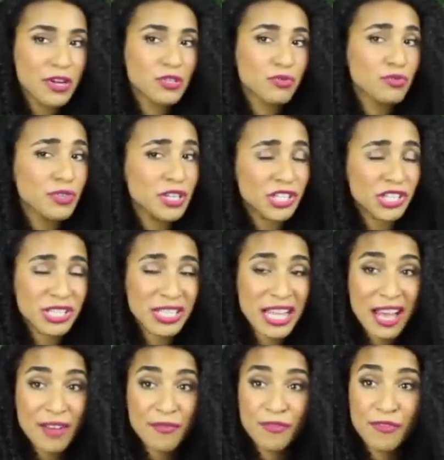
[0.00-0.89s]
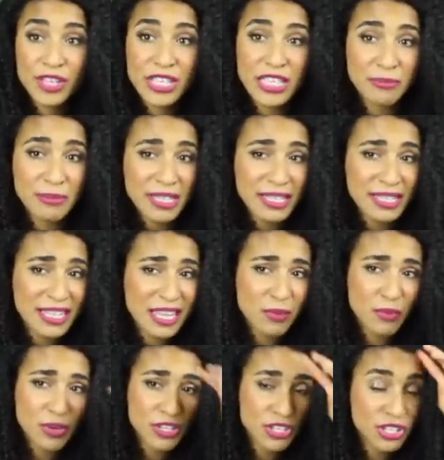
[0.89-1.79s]
is rich in that vitamin
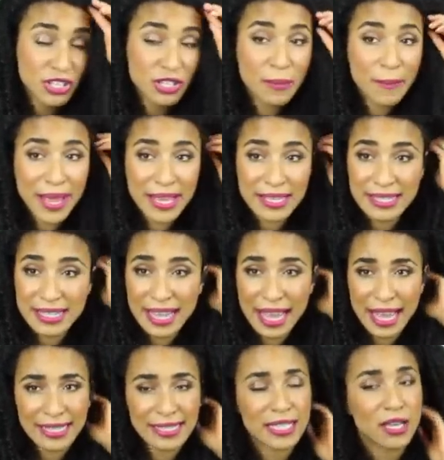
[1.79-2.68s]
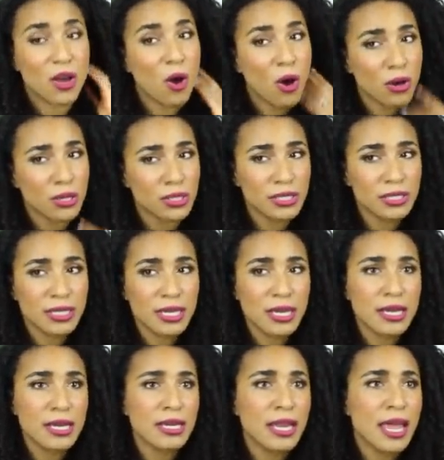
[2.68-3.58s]
C, which is an amazing
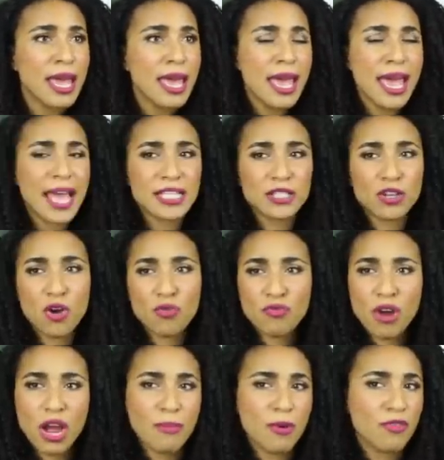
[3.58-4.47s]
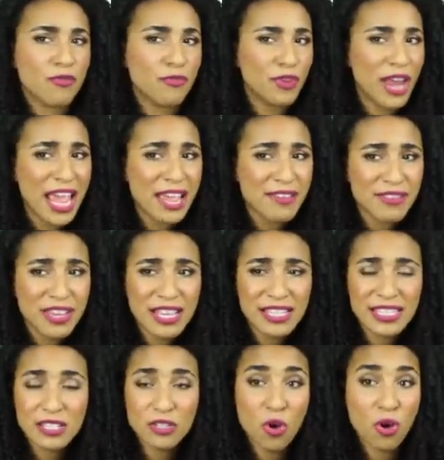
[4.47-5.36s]
antioxidant. It's got
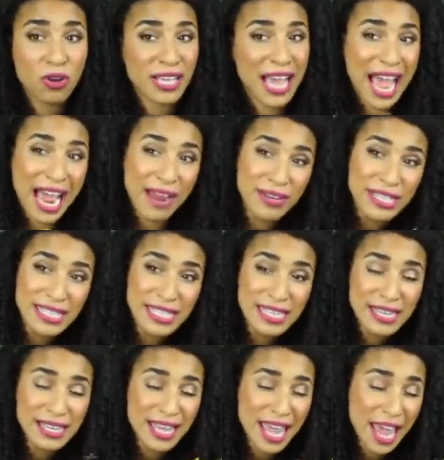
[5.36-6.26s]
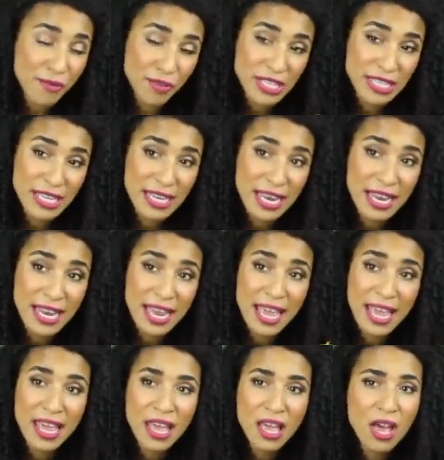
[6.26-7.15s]
riboflavins, it's got keratin in
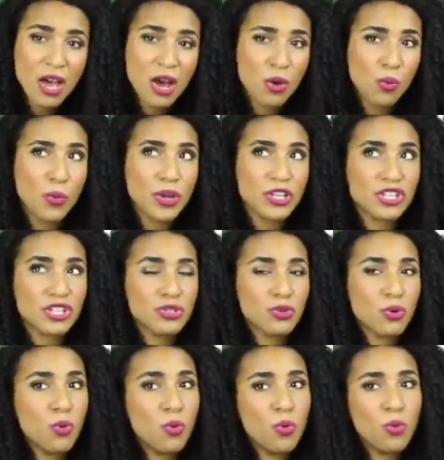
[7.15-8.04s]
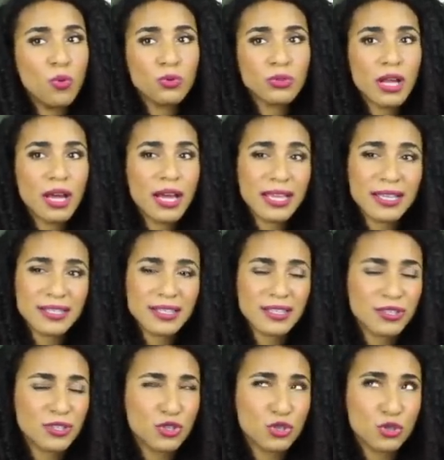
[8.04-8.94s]
it, which is all like
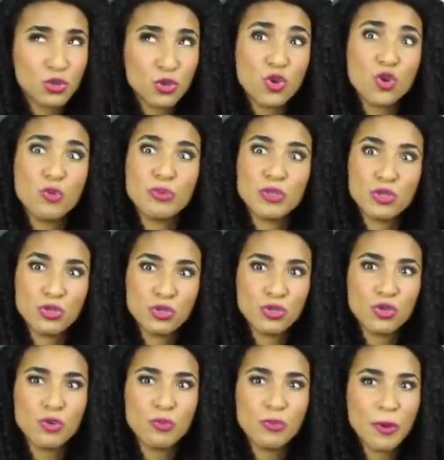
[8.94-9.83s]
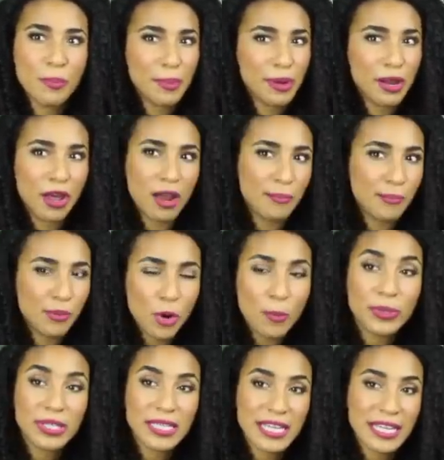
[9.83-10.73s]
the super plant
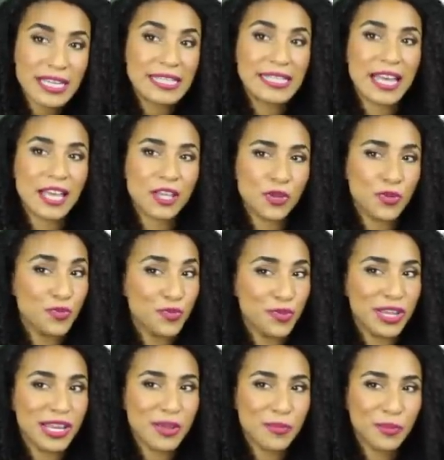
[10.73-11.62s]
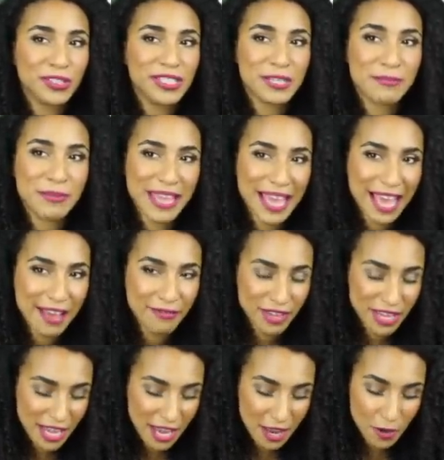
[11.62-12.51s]
properties that you really want to be
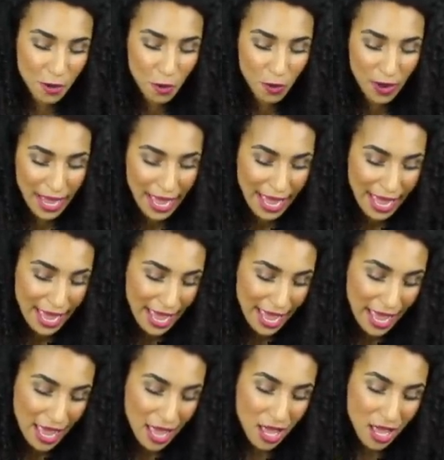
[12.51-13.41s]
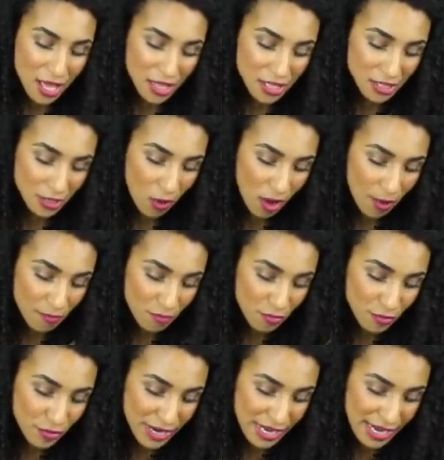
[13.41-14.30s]
having in your hair. So I'm
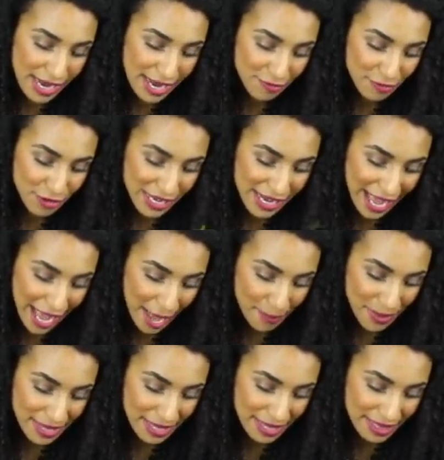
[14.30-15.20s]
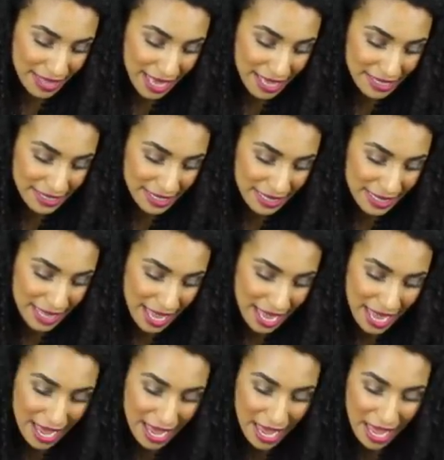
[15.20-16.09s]
really happy that that's in
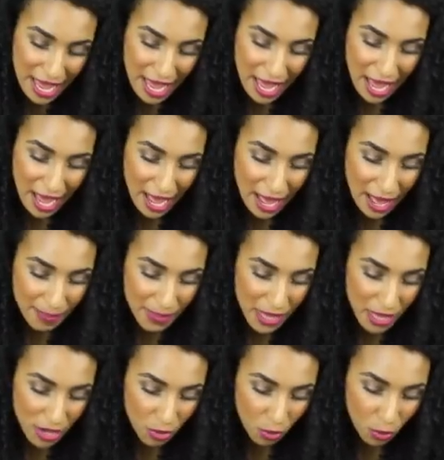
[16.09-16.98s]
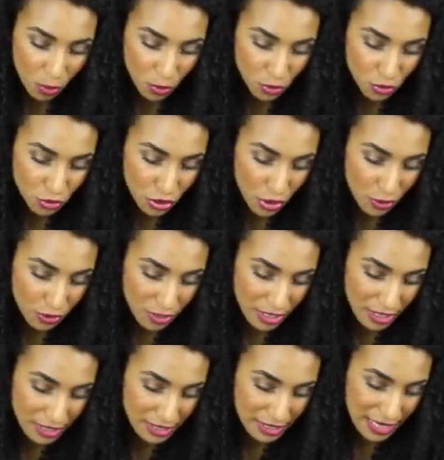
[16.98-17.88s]
there. It also
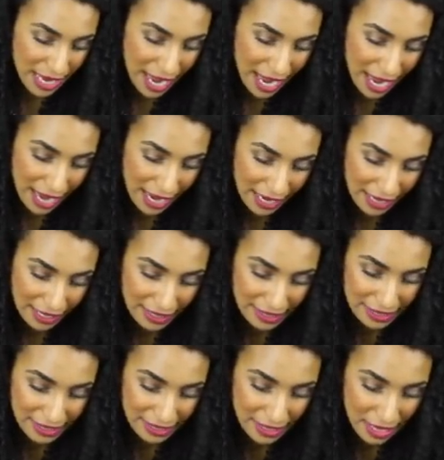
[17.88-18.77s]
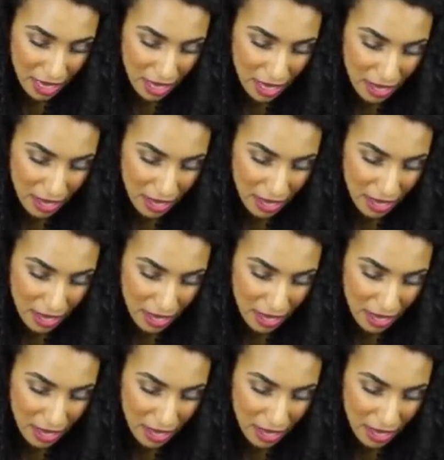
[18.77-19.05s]
contains